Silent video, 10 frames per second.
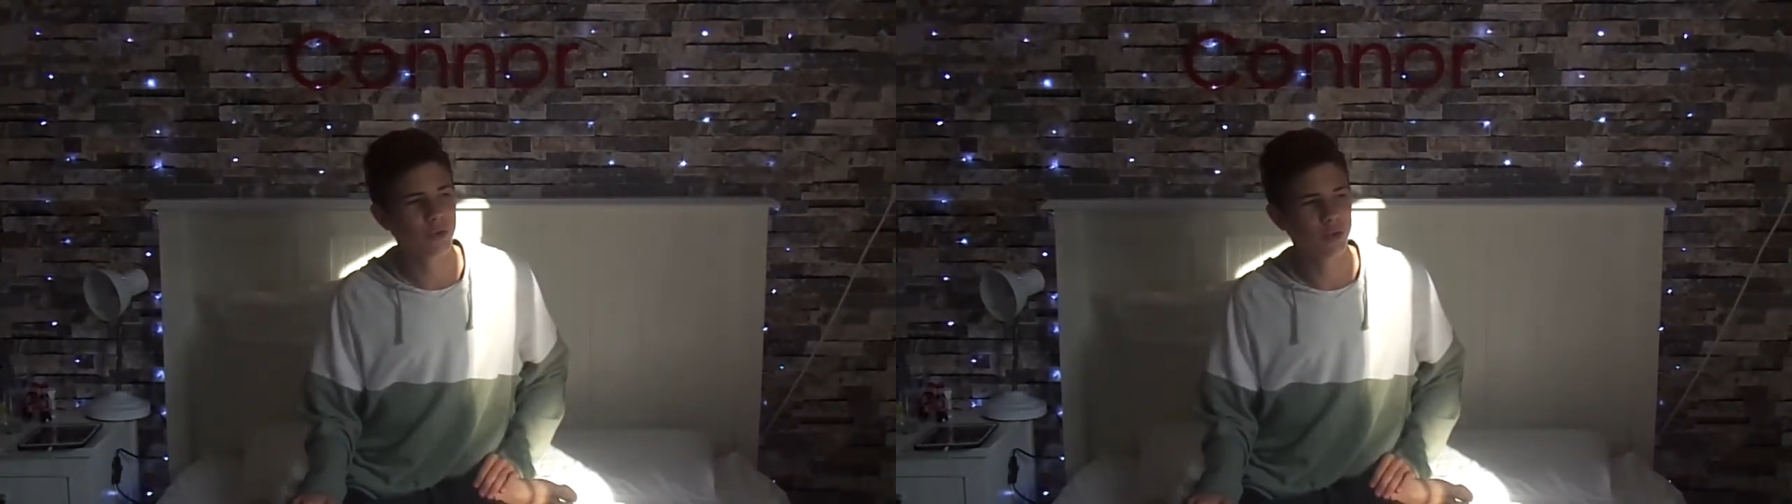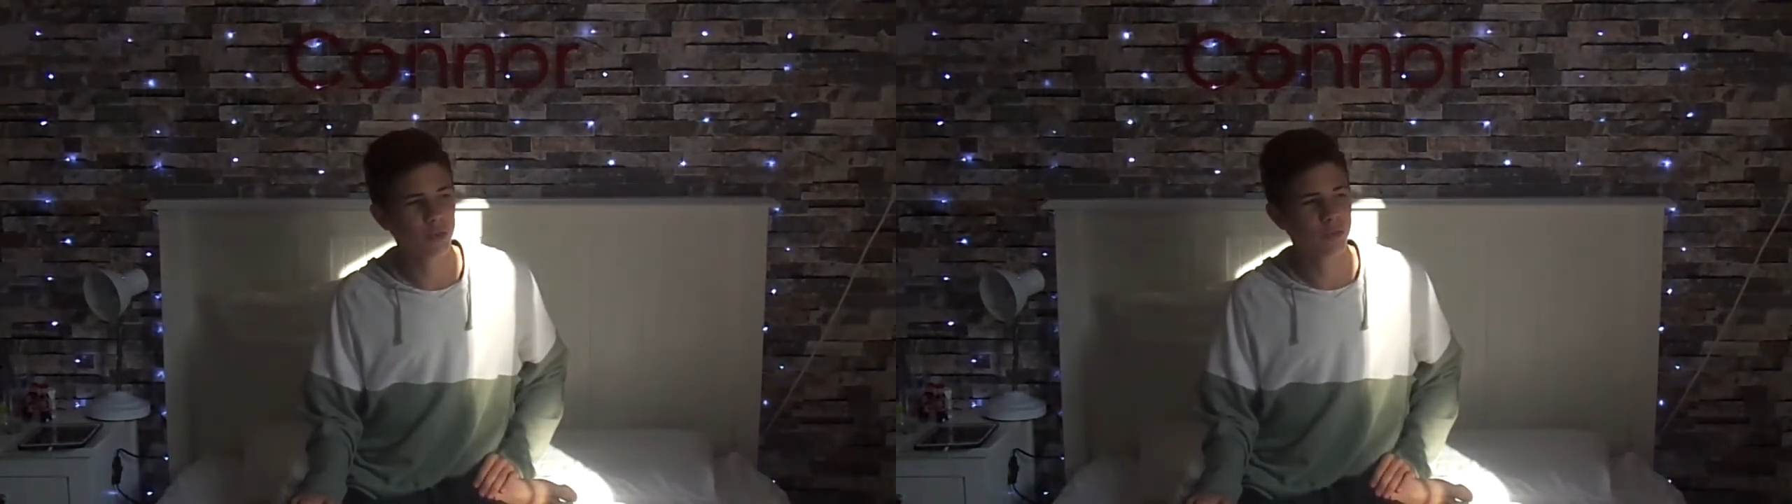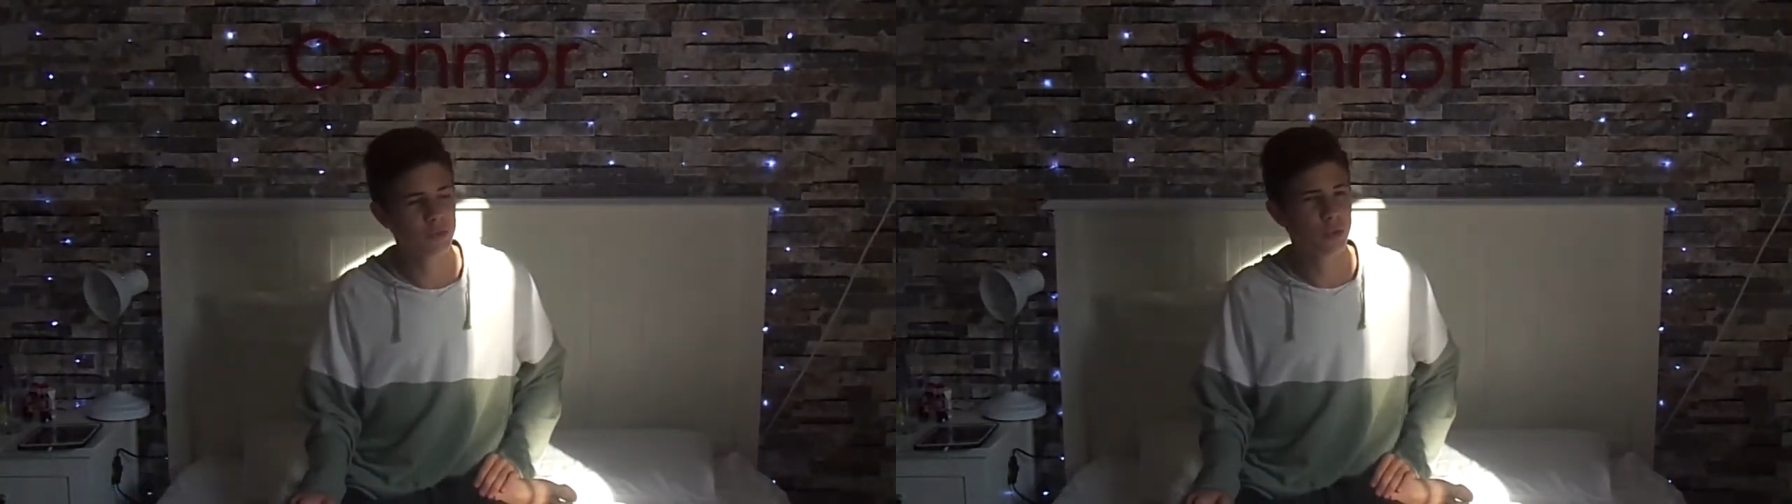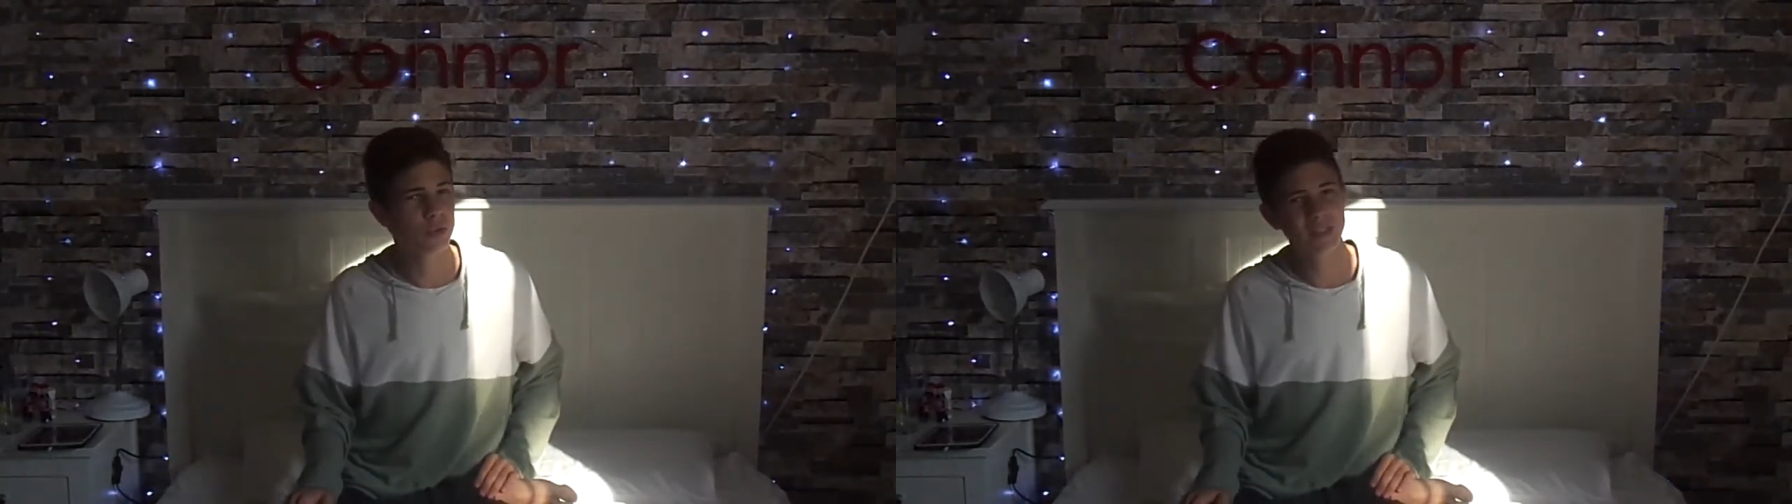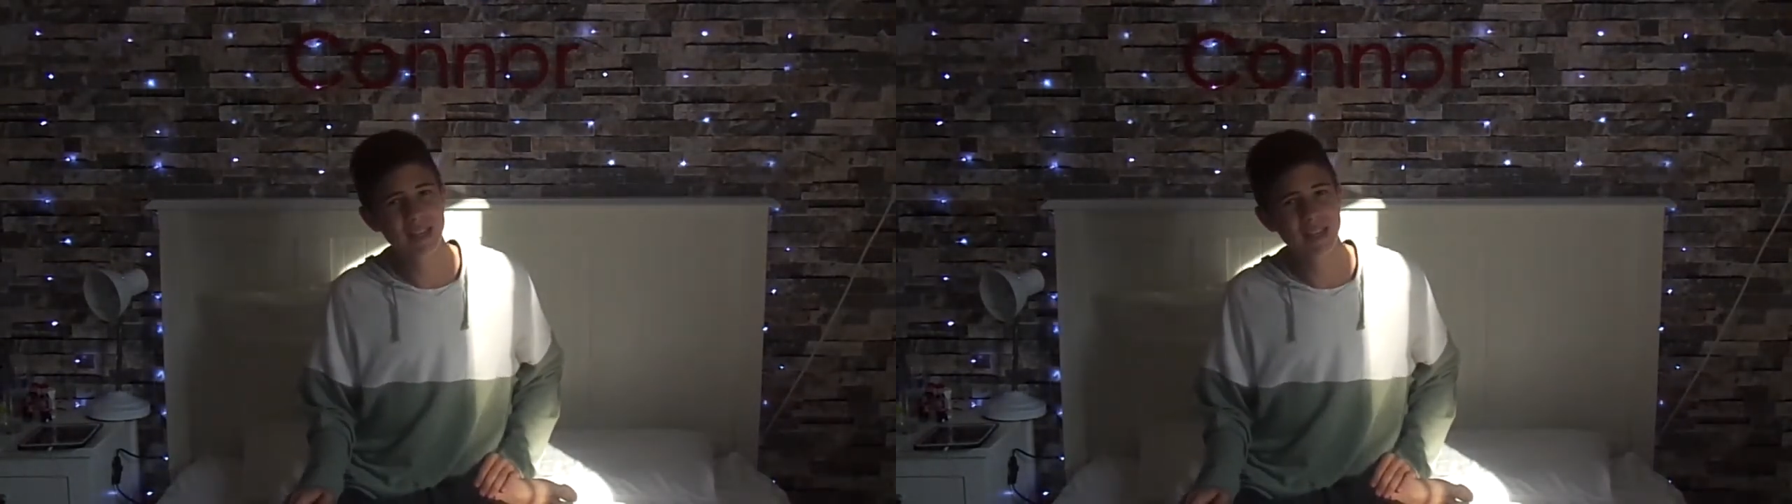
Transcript: group was called the